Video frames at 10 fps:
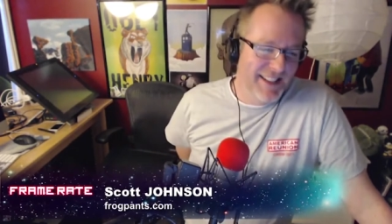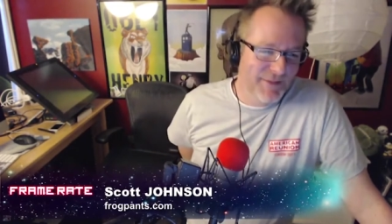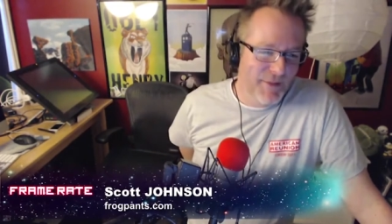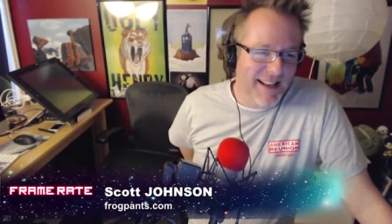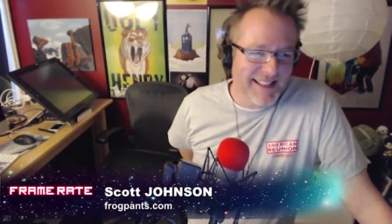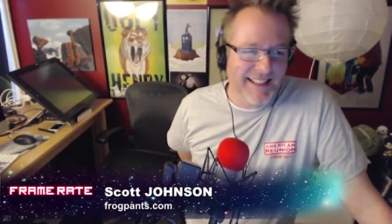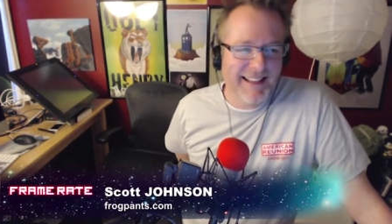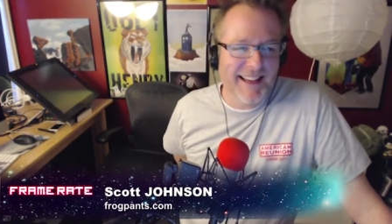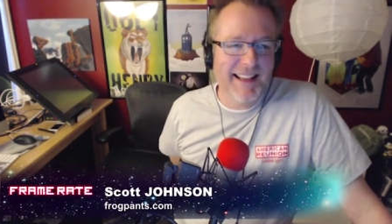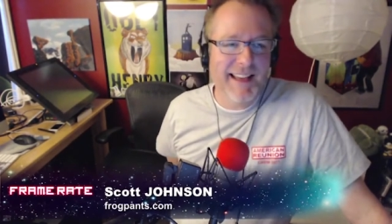She's watching
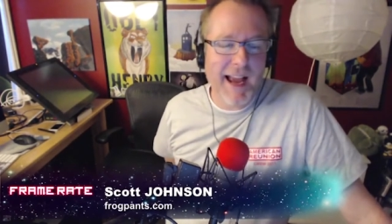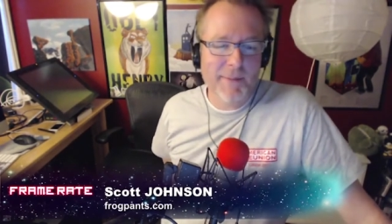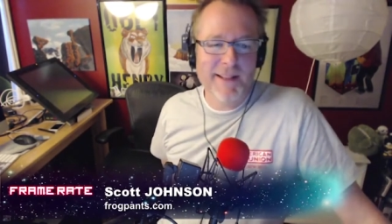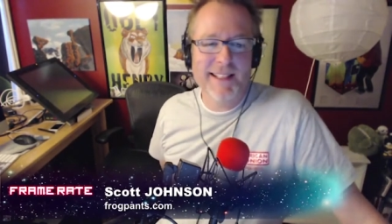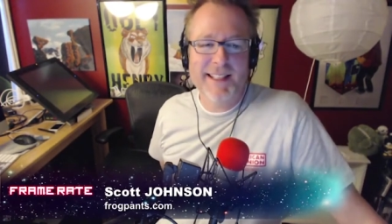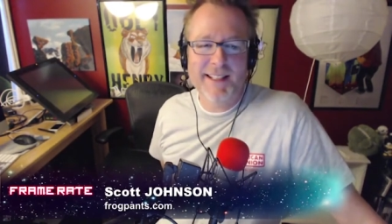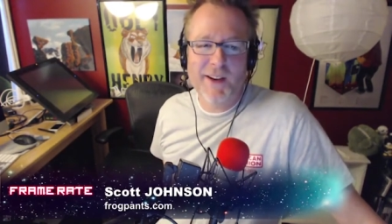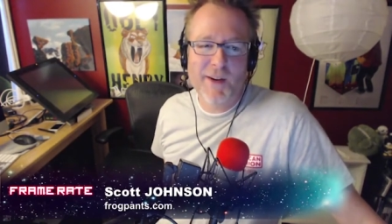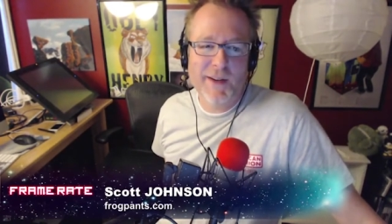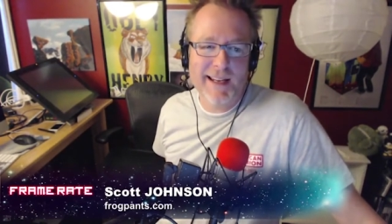uh, Captain
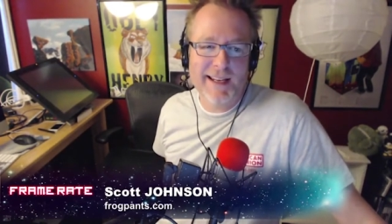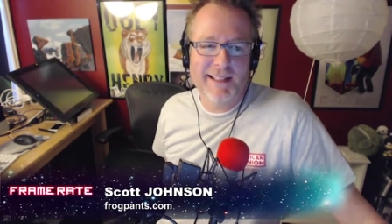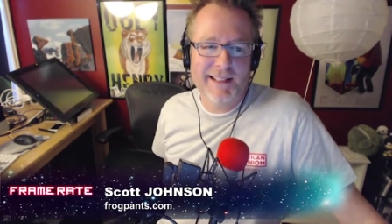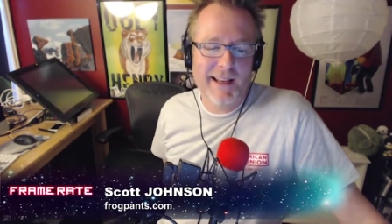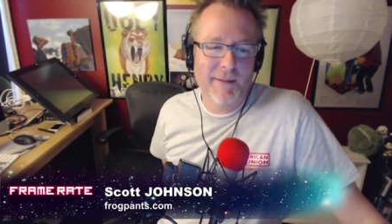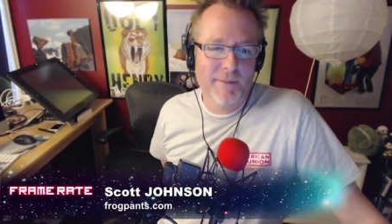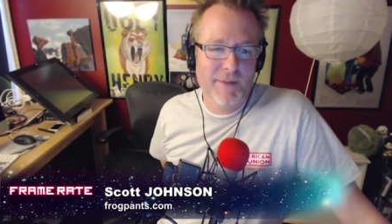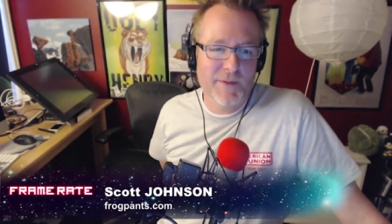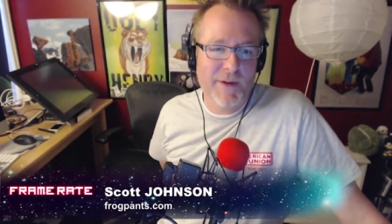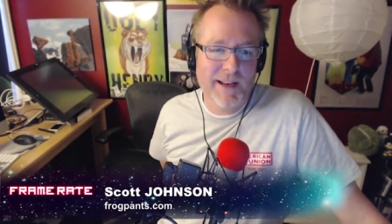Sisko get his uh,
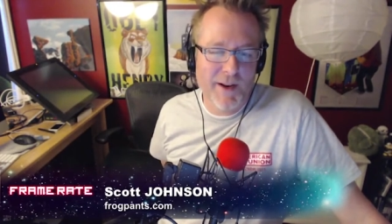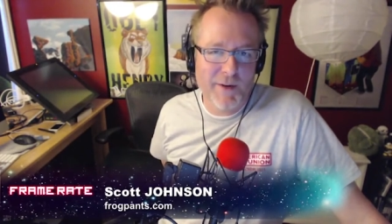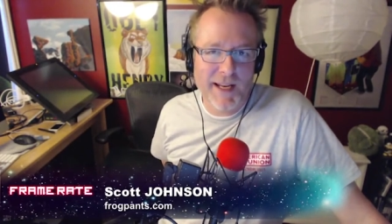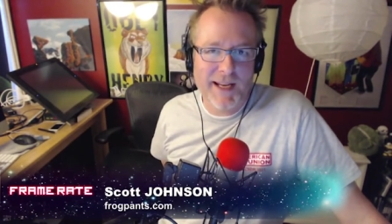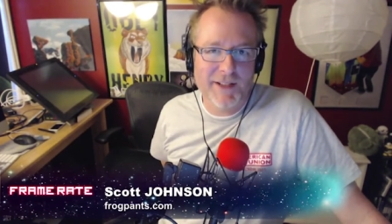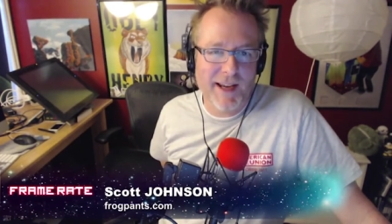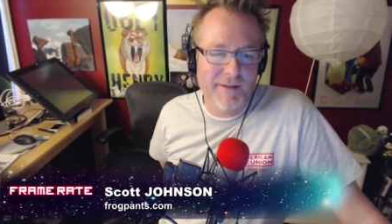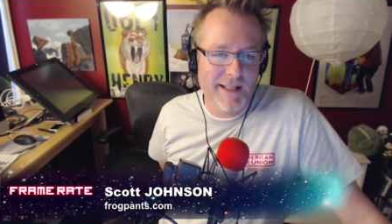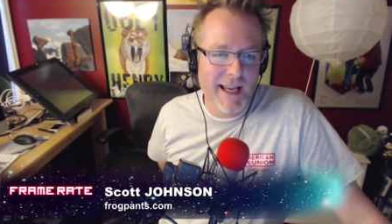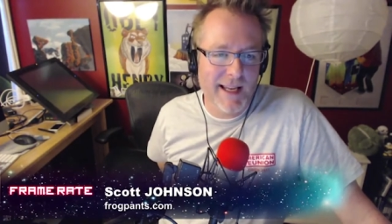sweet goatee and
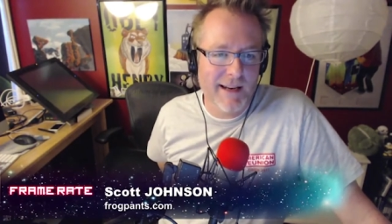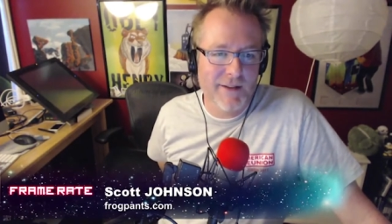shave his head.